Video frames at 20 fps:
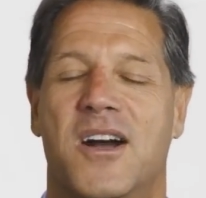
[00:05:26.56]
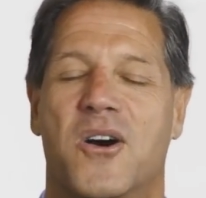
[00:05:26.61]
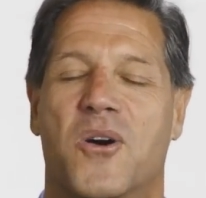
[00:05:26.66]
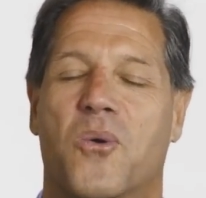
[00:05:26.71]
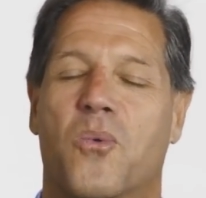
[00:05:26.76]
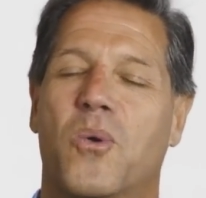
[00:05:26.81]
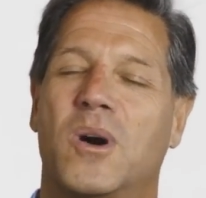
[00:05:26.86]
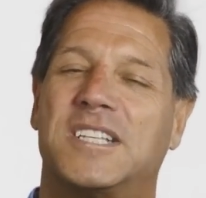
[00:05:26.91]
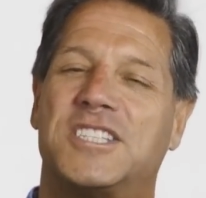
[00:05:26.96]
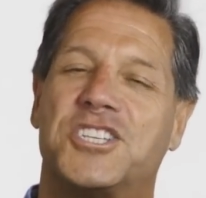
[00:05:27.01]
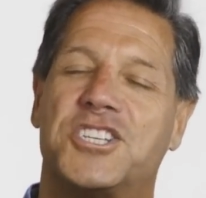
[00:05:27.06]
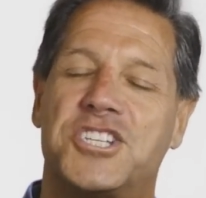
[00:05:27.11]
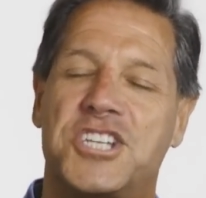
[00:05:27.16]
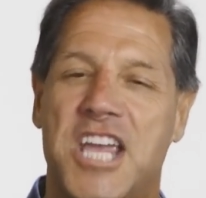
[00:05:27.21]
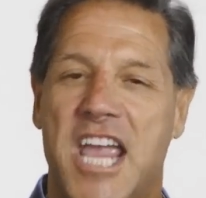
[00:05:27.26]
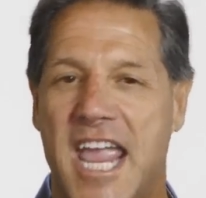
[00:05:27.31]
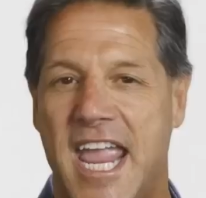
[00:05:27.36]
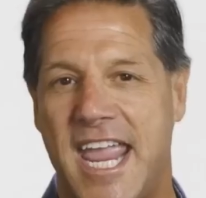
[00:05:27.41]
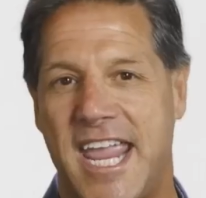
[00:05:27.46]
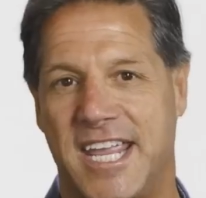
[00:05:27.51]
What
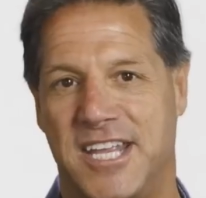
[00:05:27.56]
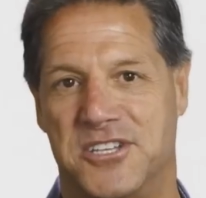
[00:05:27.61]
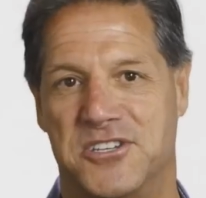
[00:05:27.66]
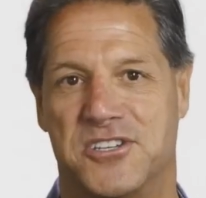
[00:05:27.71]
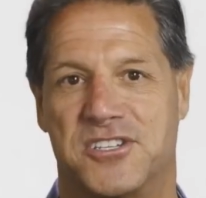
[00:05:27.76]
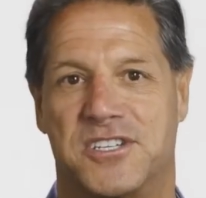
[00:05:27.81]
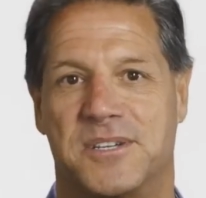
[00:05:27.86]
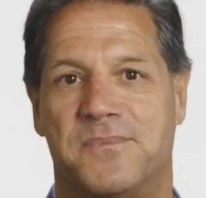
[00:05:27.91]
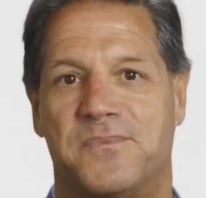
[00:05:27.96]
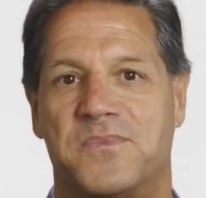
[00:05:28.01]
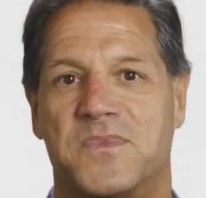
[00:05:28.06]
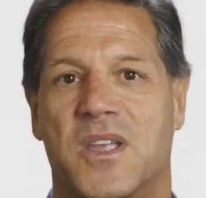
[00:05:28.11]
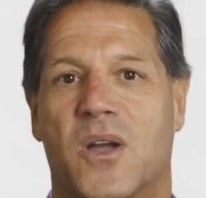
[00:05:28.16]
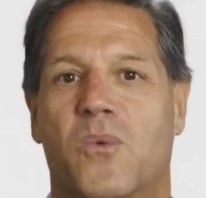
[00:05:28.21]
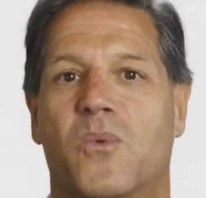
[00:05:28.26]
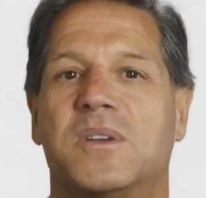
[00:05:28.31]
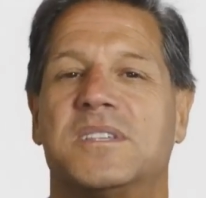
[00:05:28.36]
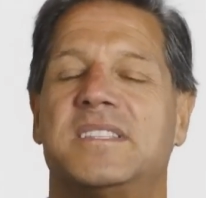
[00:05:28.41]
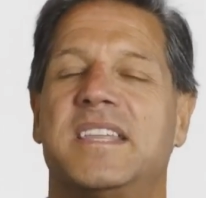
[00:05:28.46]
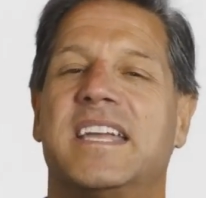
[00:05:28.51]
changed
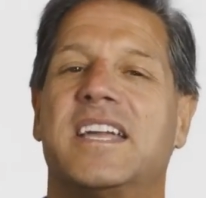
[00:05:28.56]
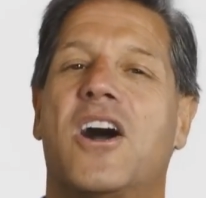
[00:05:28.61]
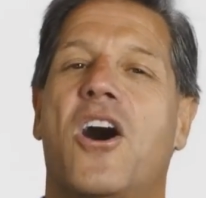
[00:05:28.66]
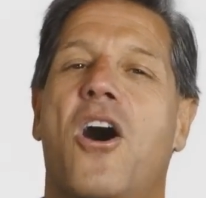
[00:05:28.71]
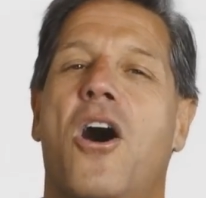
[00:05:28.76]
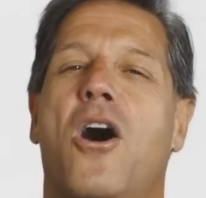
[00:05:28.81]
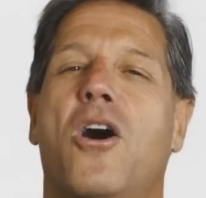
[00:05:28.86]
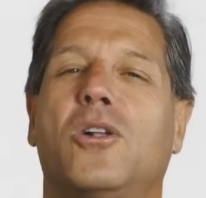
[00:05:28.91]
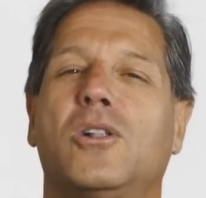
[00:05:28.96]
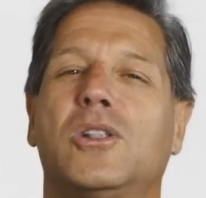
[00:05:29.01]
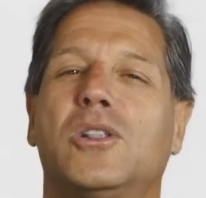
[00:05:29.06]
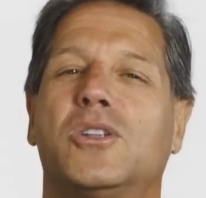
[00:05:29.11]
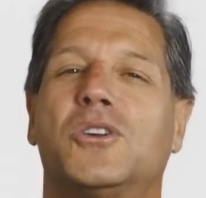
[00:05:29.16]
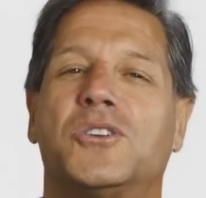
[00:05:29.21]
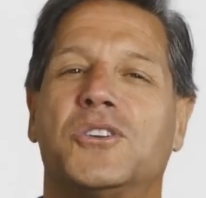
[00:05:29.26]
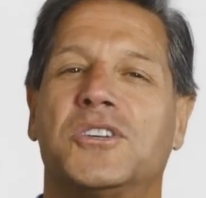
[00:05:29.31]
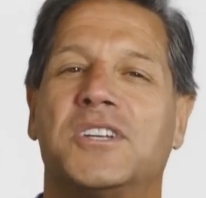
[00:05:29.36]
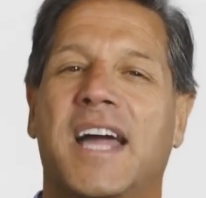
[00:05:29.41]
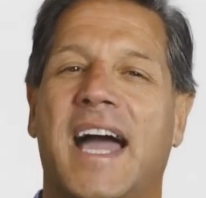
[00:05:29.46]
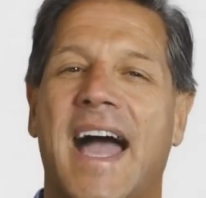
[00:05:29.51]
was they all
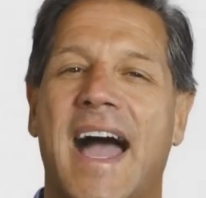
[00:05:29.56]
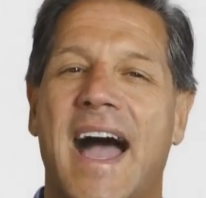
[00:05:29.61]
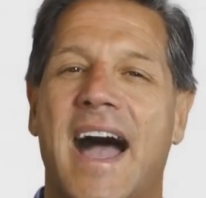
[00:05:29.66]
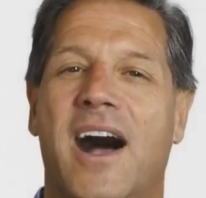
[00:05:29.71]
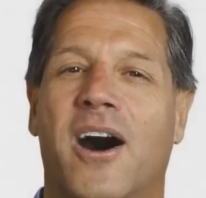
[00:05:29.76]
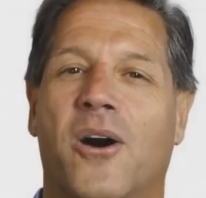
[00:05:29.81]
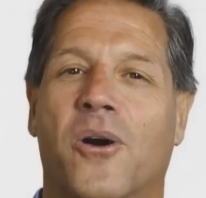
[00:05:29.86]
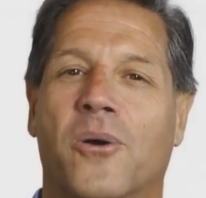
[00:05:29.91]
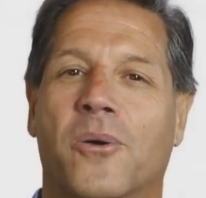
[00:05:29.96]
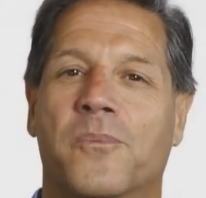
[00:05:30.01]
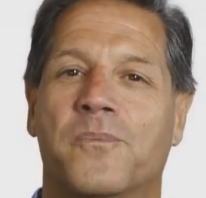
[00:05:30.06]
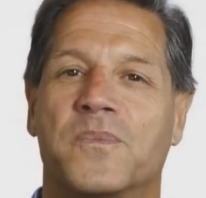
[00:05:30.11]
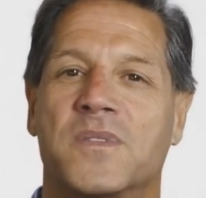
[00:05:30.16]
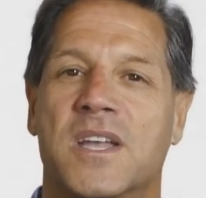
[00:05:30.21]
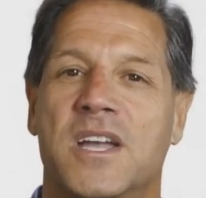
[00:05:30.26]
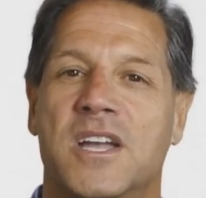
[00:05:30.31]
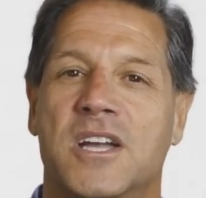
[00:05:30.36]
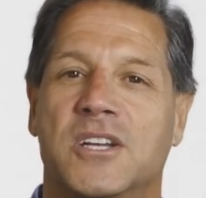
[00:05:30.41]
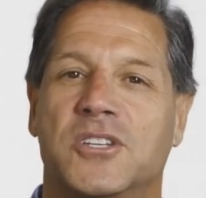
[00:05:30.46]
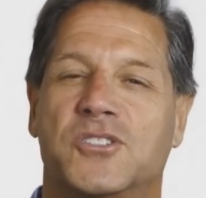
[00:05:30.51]
learned how
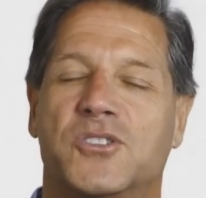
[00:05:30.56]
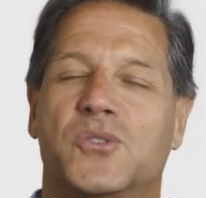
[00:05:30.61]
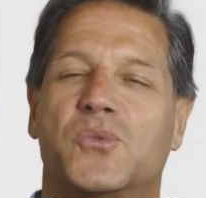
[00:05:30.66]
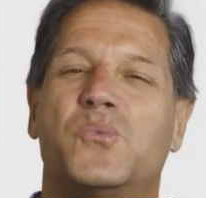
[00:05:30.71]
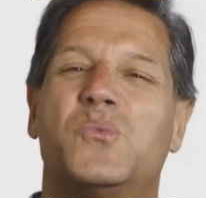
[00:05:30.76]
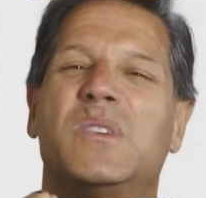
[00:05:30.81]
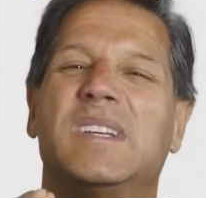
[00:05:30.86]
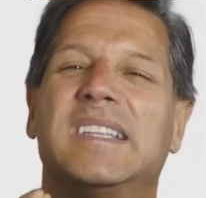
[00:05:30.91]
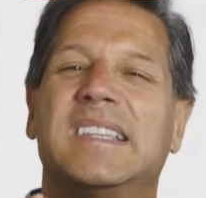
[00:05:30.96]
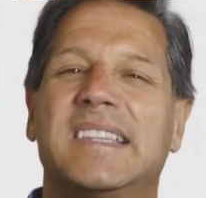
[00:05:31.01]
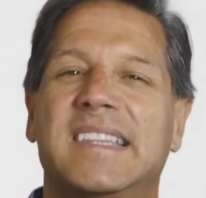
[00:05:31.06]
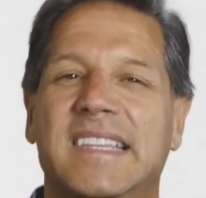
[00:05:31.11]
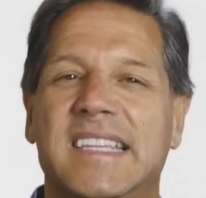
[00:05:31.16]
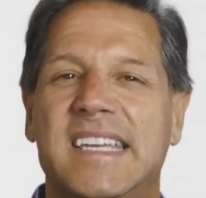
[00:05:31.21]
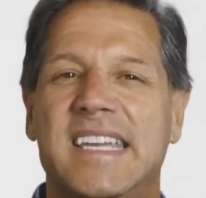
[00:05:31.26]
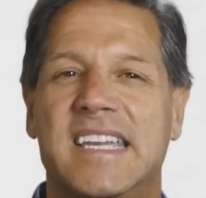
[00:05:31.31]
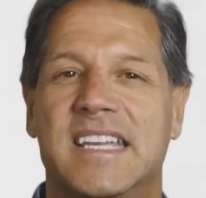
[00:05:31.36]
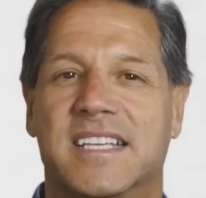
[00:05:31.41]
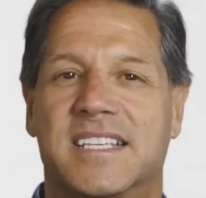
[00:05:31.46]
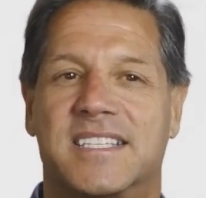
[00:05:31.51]
to
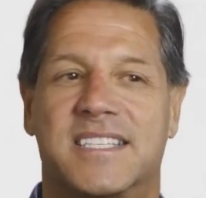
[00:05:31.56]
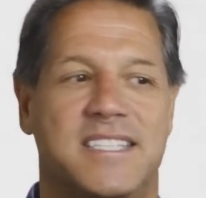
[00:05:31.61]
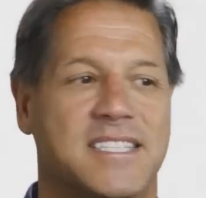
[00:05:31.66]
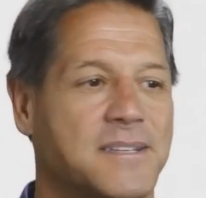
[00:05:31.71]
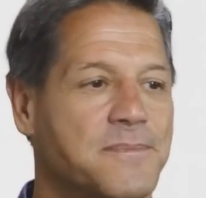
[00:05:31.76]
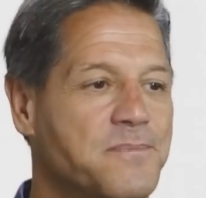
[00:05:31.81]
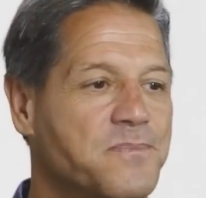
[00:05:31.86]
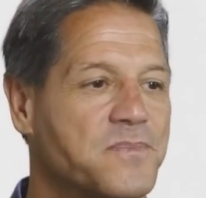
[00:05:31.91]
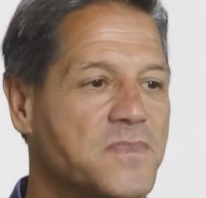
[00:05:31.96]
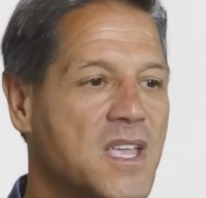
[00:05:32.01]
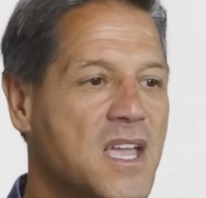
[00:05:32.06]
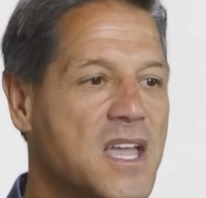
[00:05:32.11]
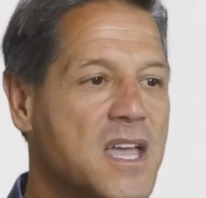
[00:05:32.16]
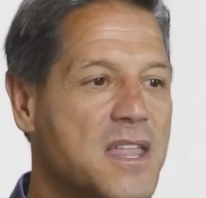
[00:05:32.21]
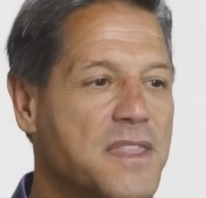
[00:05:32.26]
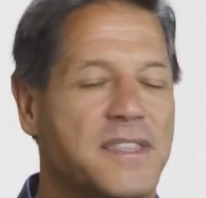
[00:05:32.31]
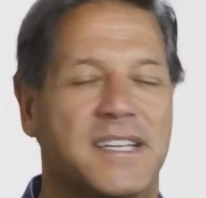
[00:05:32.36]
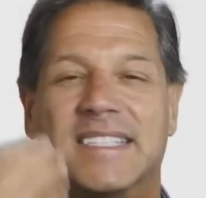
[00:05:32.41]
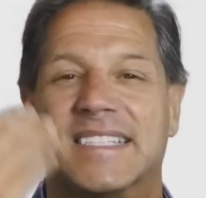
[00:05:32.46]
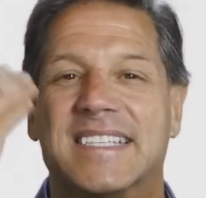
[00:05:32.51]
release
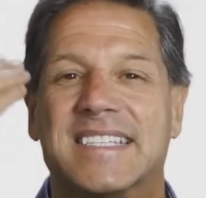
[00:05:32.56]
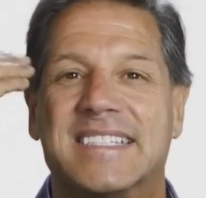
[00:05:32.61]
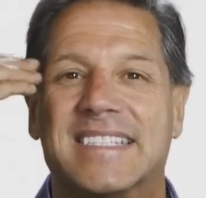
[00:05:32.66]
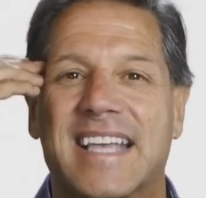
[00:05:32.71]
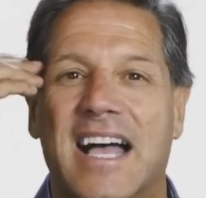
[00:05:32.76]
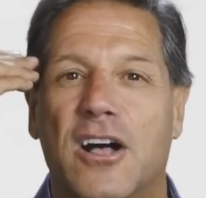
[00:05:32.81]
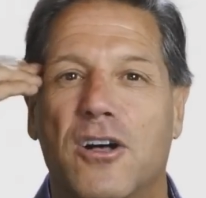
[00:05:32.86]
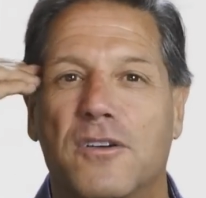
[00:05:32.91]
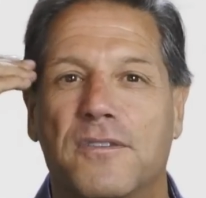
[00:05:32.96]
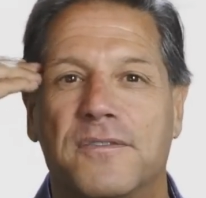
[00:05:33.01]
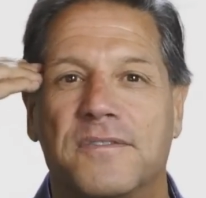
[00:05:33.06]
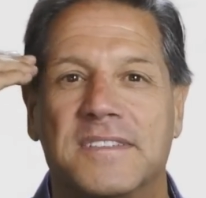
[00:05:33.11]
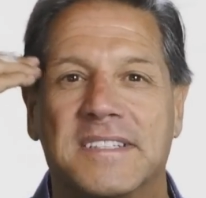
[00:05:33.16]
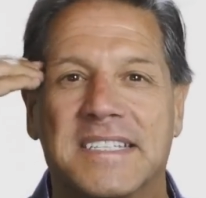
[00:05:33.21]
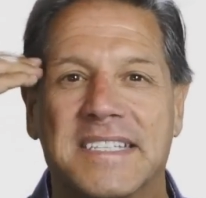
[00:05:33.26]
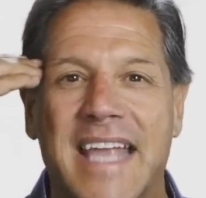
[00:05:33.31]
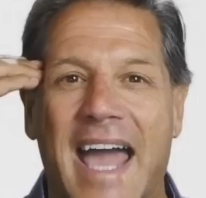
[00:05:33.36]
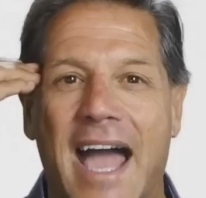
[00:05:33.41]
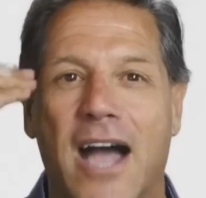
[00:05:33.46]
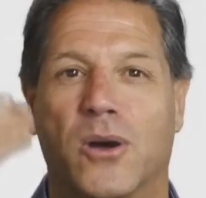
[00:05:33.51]
the
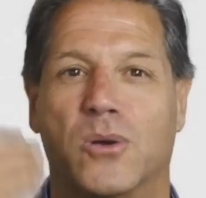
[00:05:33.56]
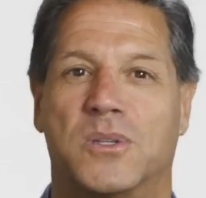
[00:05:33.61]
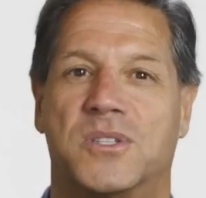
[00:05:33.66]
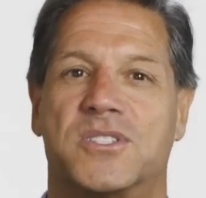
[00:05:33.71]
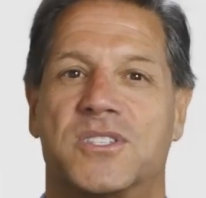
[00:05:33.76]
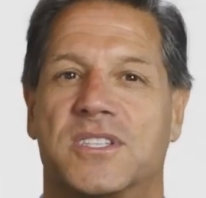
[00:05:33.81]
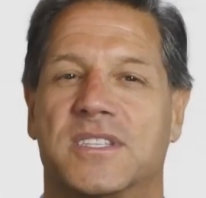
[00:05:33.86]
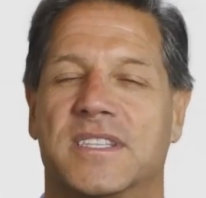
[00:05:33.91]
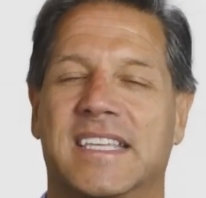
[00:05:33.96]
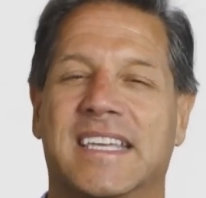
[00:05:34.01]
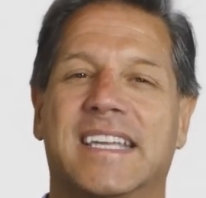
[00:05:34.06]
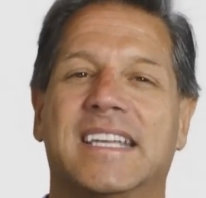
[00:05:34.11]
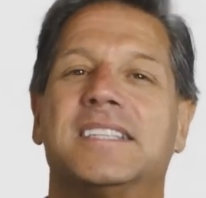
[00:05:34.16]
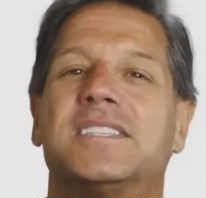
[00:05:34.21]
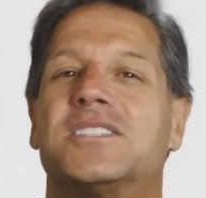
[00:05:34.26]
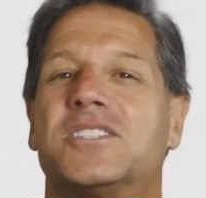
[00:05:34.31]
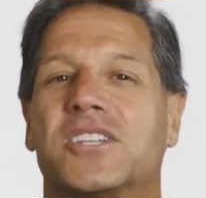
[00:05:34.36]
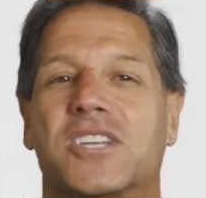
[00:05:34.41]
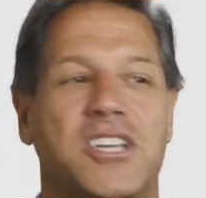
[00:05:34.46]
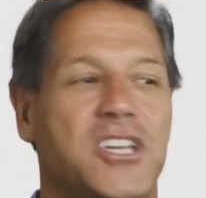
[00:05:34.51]
self-doubts, the
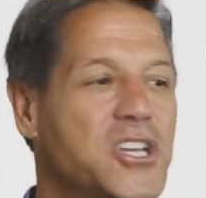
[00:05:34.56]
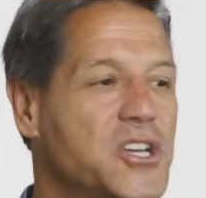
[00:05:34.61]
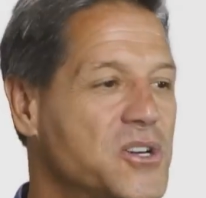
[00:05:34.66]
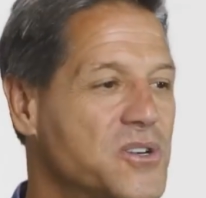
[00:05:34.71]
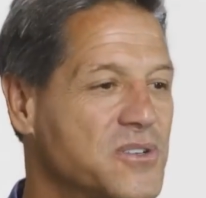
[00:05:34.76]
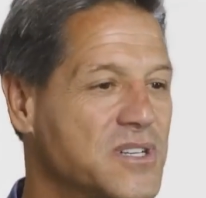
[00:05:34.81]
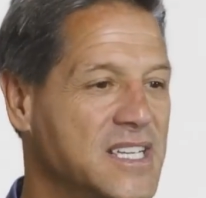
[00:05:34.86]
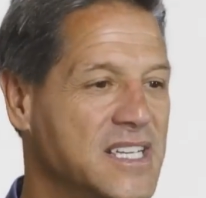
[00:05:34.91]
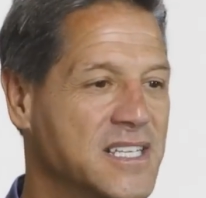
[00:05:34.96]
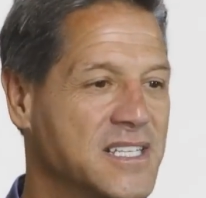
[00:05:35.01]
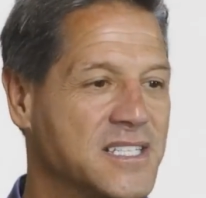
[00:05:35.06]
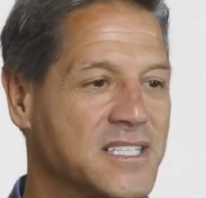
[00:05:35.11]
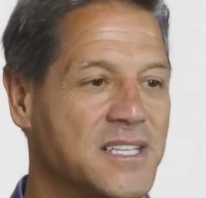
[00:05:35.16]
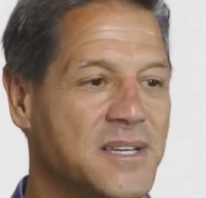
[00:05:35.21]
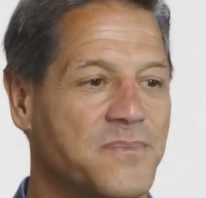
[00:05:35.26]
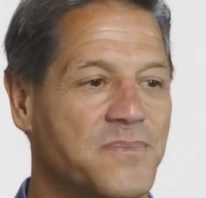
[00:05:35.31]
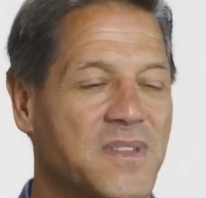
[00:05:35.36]
insecurities,